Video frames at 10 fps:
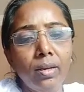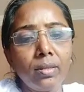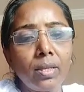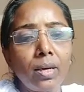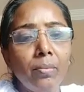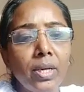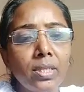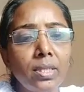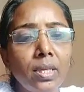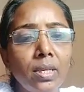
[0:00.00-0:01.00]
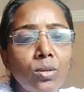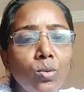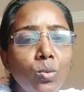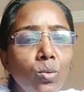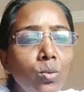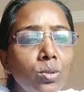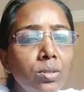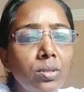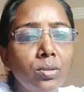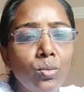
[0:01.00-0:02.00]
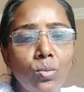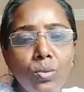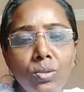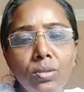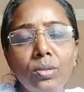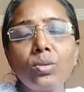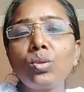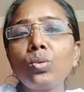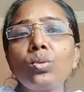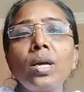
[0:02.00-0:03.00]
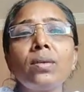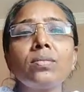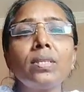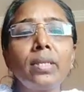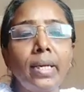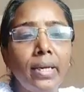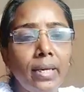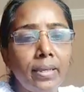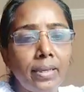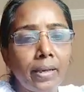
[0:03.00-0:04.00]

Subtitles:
The Commercial Courts Rules 2008.